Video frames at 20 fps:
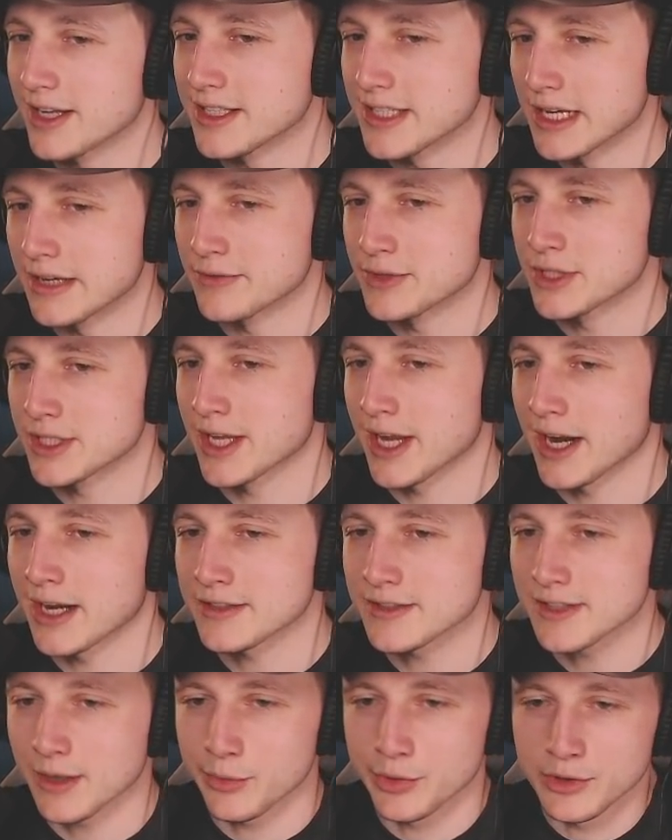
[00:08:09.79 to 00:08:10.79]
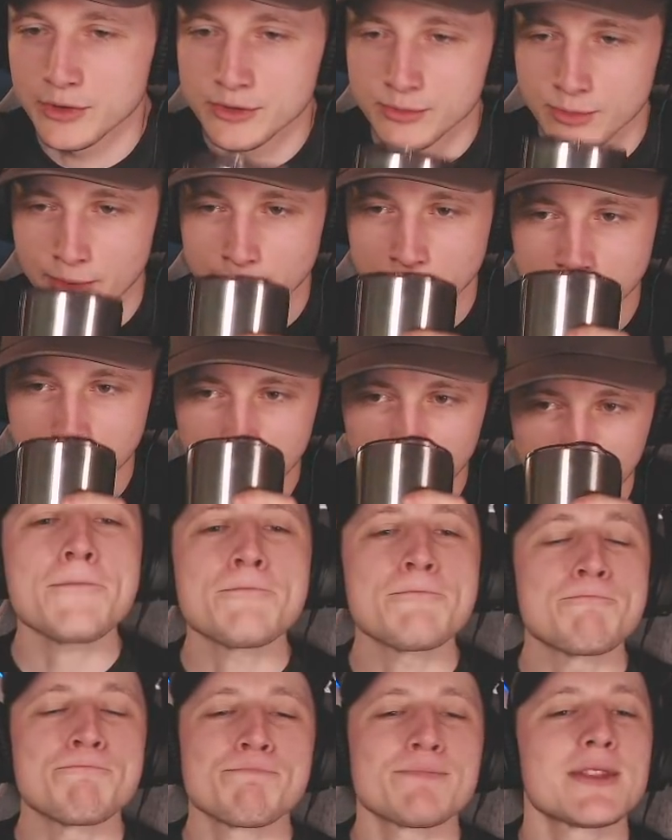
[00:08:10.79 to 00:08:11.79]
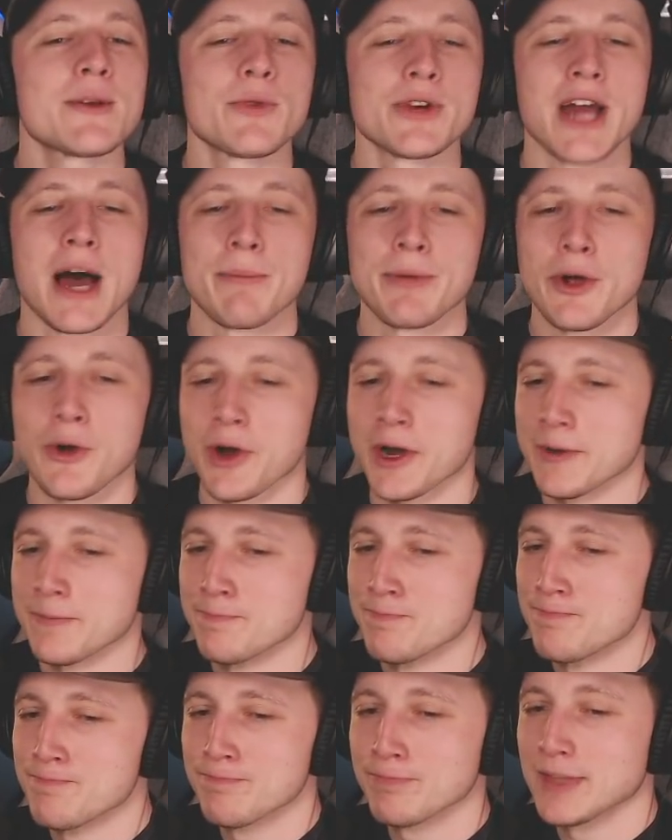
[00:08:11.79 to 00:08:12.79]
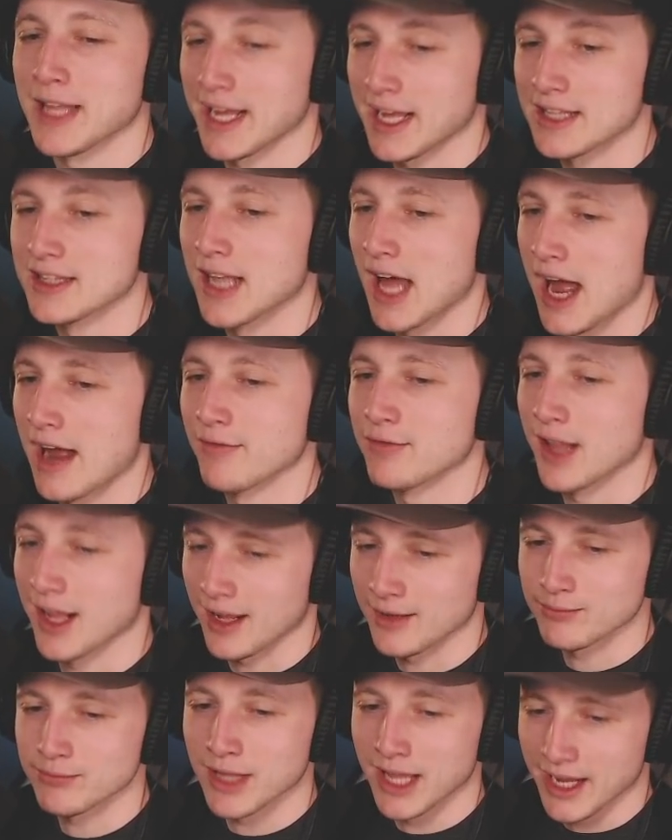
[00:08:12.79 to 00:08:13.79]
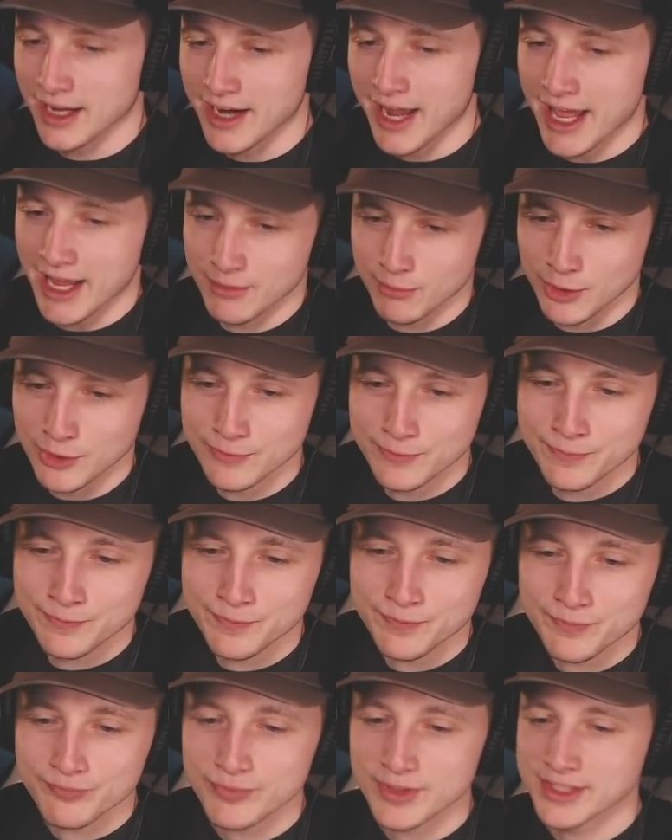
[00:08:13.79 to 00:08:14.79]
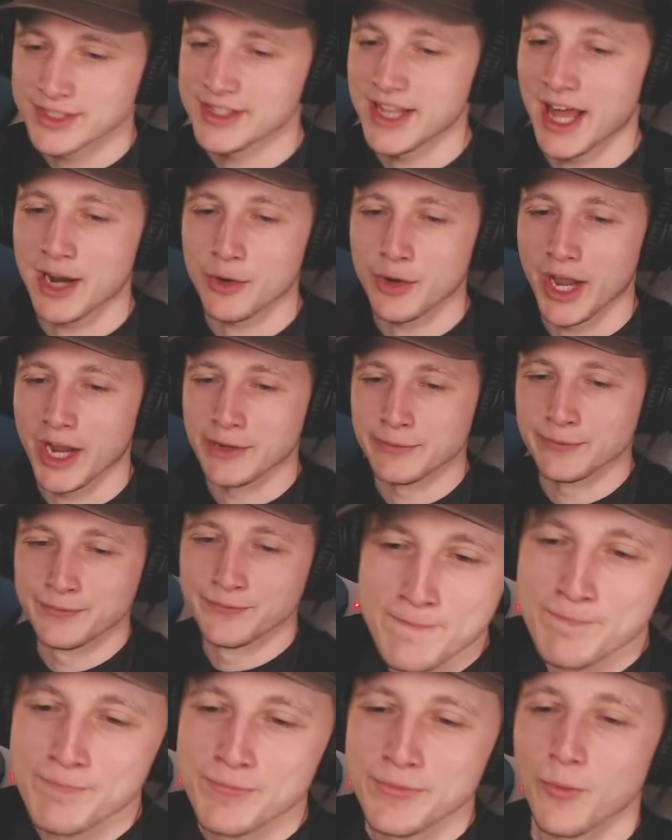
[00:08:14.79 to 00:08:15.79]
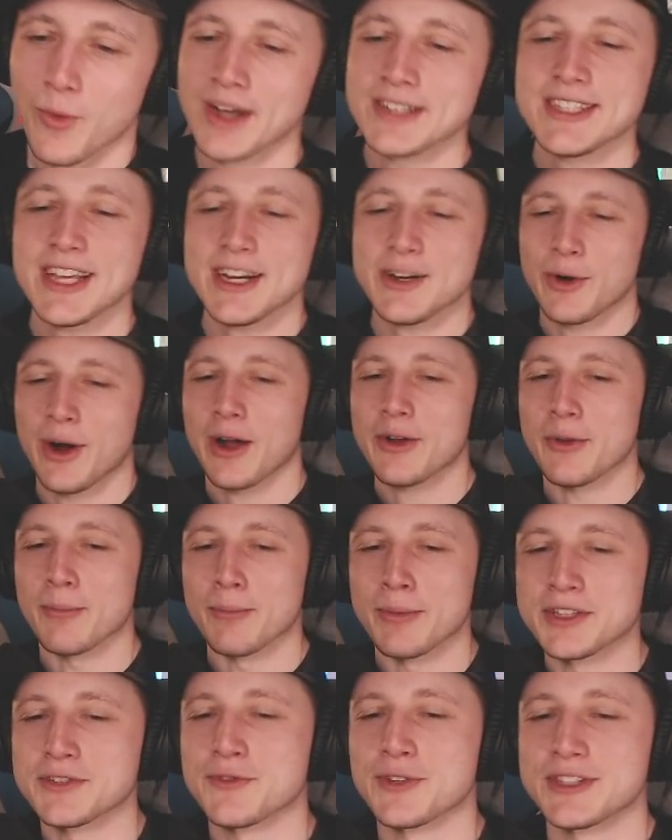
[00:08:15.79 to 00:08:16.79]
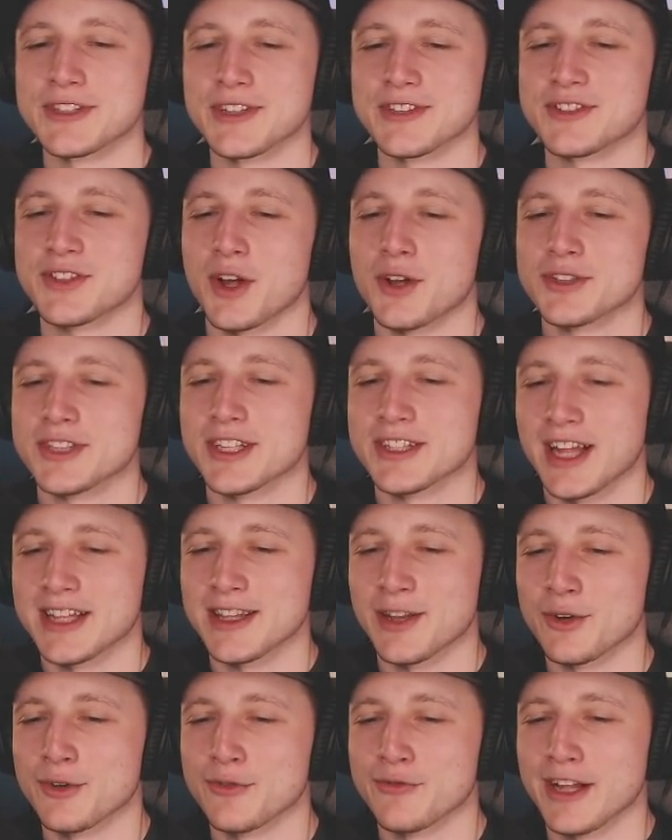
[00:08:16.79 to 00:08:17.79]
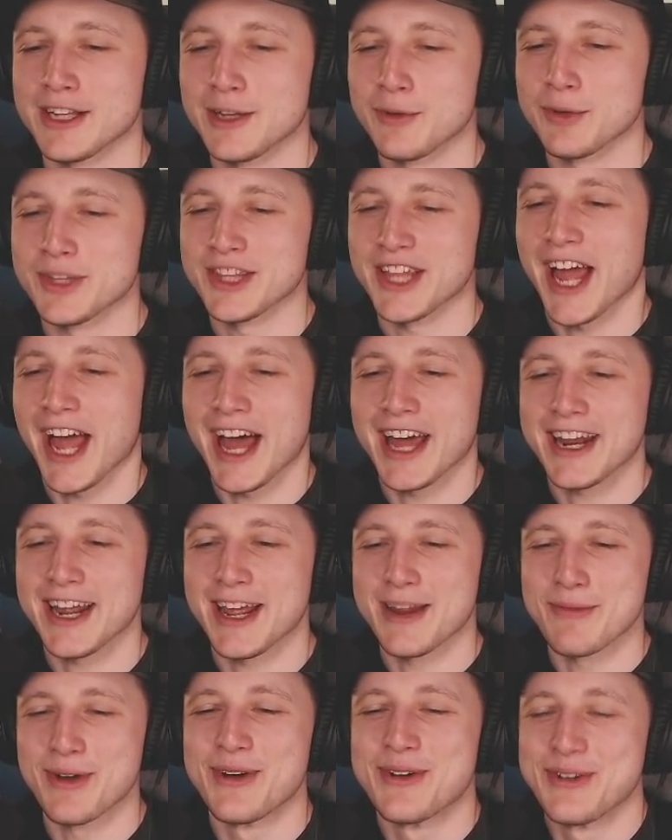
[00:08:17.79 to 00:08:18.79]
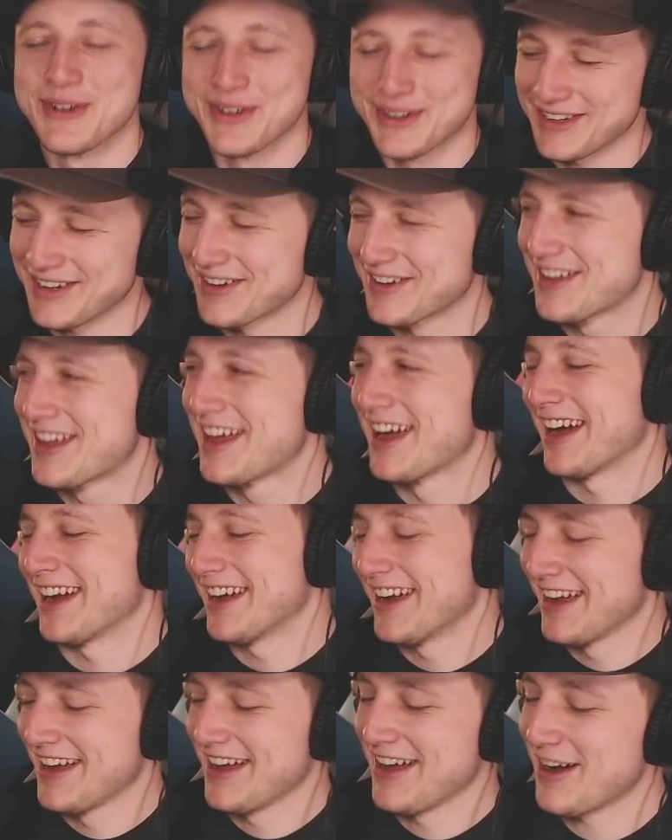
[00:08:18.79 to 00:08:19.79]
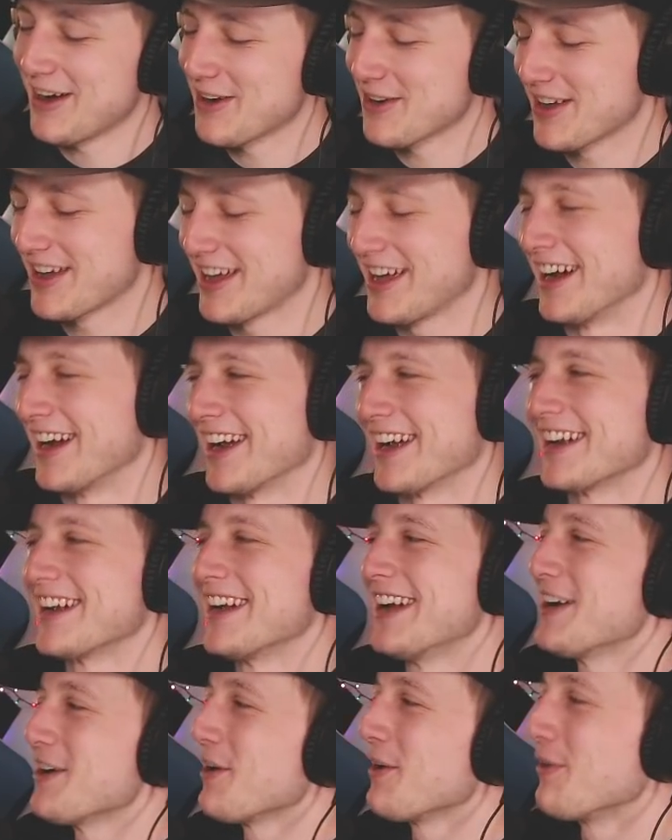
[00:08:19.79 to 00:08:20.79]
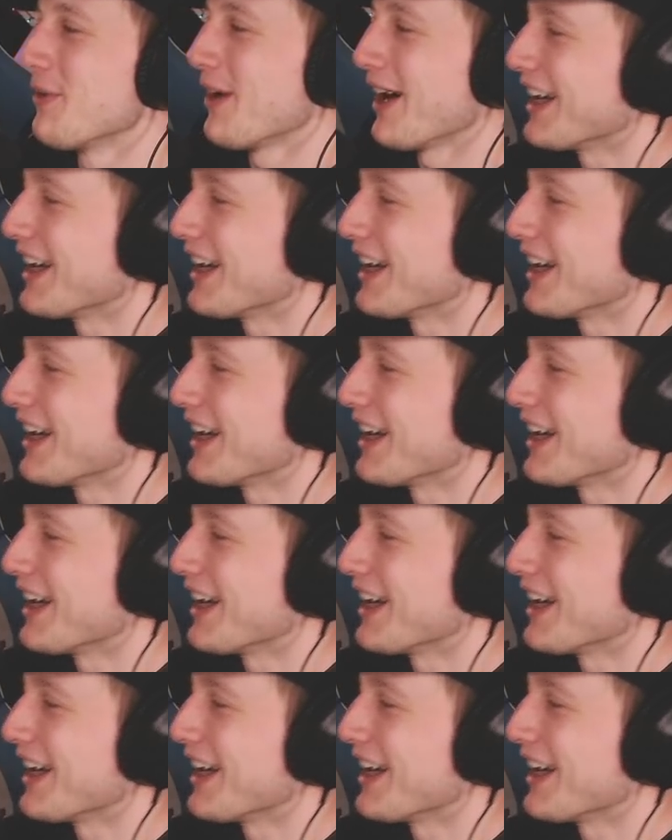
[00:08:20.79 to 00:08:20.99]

gave it to Cass, I would lose my mind. It would not be okay. Like alive, like an animal. It's not okay. Why is that crowd of misfits assaulting that little fellow with the hat and... Okay, okay. Why?